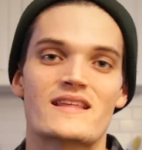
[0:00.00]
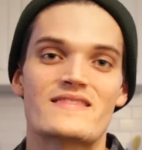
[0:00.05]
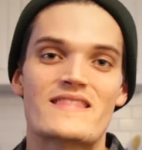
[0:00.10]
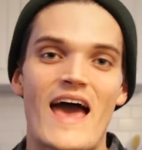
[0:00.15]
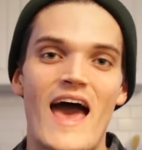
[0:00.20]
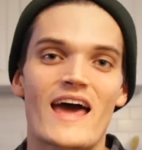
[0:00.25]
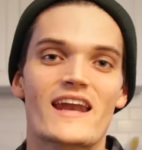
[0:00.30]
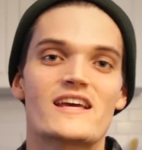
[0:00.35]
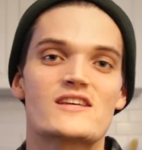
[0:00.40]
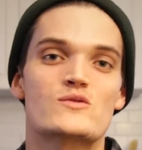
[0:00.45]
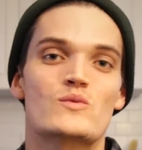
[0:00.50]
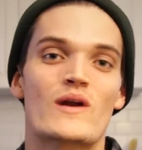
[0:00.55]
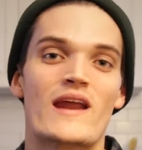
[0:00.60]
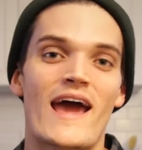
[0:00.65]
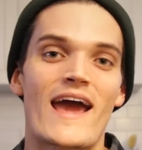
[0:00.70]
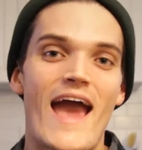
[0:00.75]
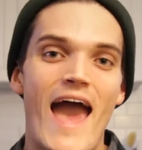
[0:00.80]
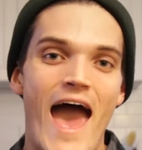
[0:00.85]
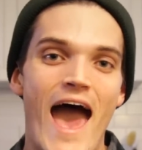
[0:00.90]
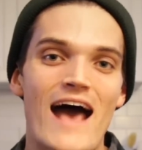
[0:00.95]
and that is what
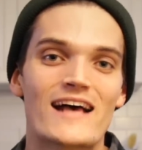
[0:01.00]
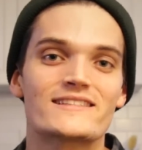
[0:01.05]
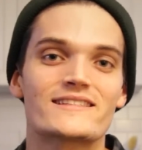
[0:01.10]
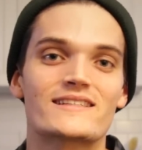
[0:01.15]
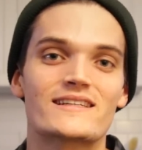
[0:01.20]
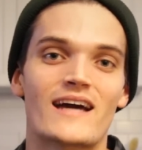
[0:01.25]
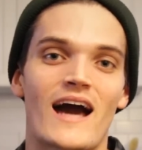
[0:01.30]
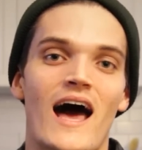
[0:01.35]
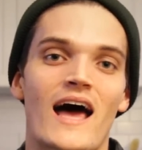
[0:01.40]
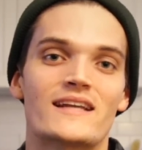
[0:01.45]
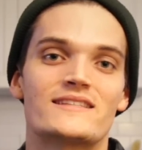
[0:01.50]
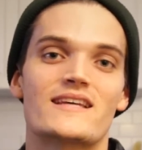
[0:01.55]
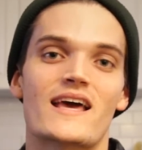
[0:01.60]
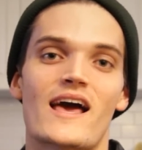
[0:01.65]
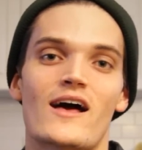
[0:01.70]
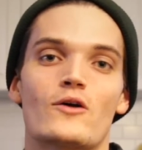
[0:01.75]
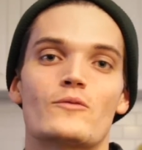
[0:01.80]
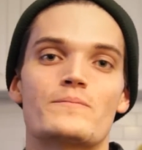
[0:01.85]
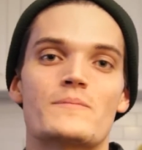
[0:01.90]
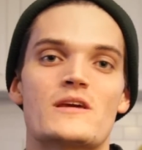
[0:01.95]
I ask God to
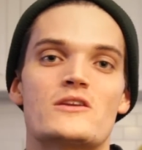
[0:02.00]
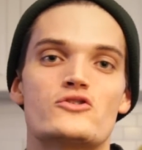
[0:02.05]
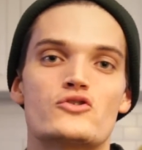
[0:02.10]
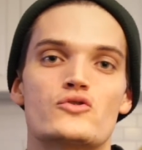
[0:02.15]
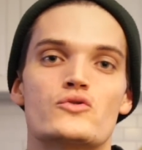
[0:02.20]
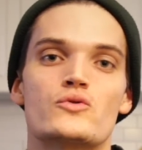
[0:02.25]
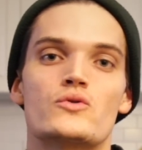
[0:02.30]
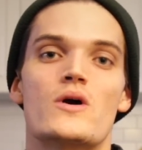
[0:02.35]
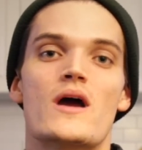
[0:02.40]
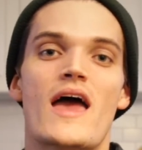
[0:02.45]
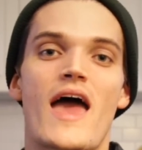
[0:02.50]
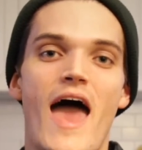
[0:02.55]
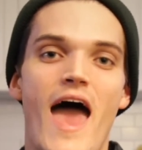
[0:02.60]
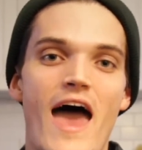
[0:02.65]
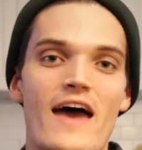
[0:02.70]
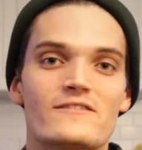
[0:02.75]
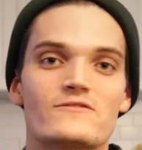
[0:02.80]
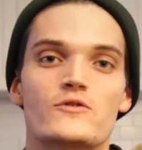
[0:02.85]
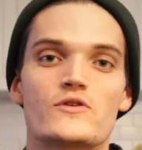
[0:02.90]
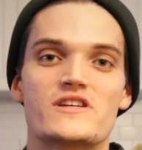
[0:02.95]
help me do
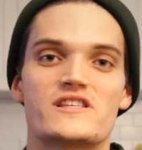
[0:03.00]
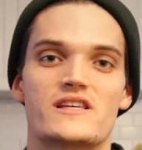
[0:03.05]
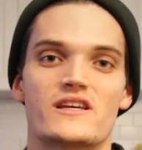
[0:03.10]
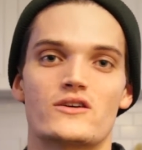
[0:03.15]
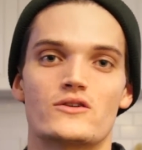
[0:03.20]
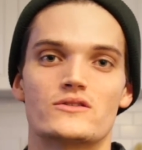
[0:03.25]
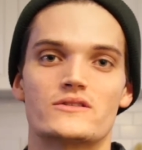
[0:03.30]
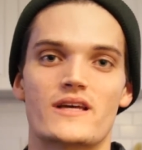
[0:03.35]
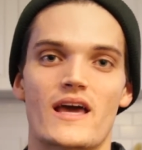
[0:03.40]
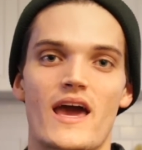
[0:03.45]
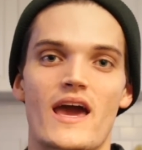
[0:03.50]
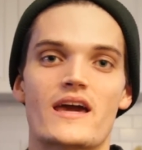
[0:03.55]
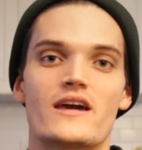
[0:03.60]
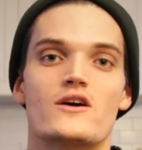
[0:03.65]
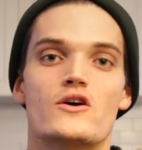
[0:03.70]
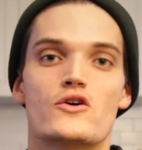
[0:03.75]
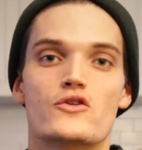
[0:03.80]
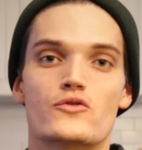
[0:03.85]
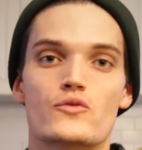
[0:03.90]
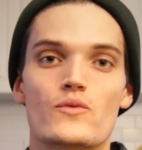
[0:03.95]
every single
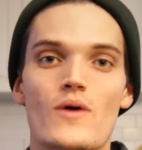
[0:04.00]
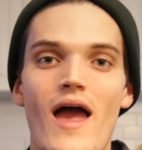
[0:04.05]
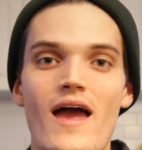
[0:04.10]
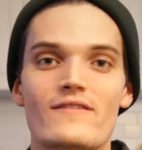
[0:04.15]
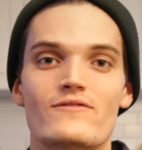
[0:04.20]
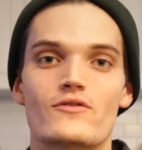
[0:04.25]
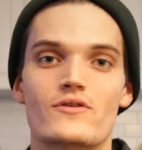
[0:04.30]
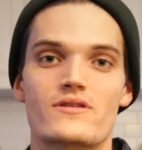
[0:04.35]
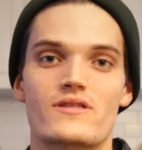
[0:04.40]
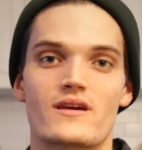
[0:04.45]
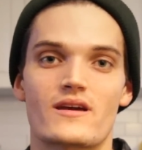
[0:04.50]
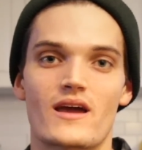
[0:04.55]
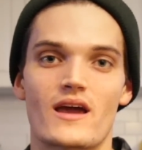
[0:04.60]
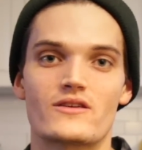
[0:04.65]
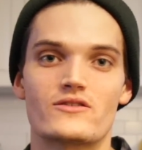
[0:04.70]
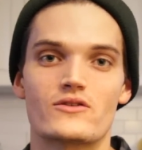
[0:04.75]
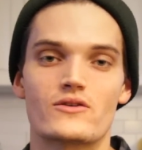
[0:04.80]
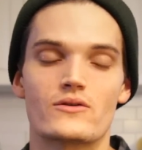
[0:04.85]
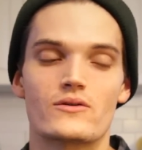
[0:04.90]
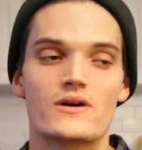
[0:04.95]
day through everything
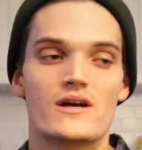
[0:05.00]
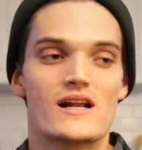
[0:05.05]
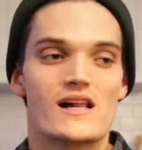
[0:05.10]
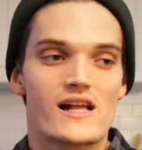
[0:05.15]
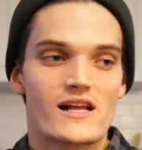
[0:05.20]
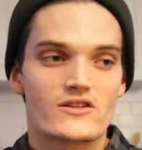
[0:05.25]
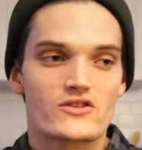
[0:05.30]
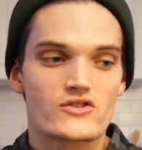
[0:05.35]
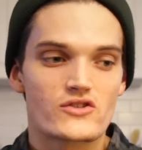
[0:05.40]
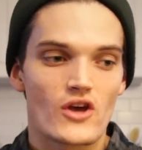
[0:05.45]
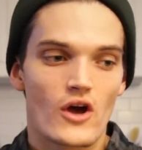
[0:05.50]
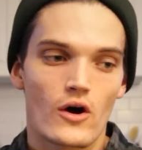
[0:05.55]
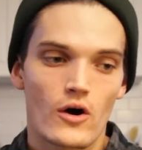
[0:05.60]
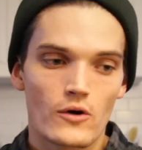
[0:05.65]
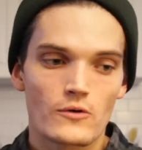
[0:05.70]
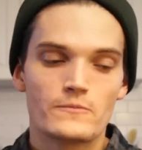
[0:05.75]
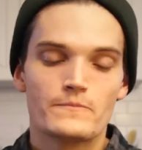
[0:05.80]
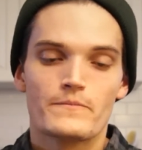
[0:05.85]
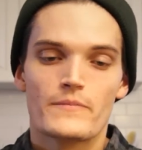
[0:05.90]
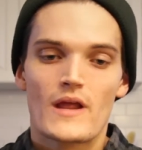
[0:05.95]
I do. And
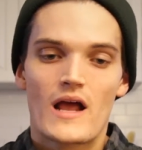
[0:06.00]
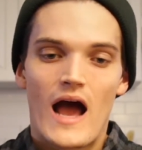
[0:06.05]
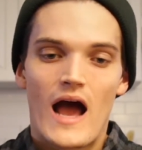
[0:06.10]
so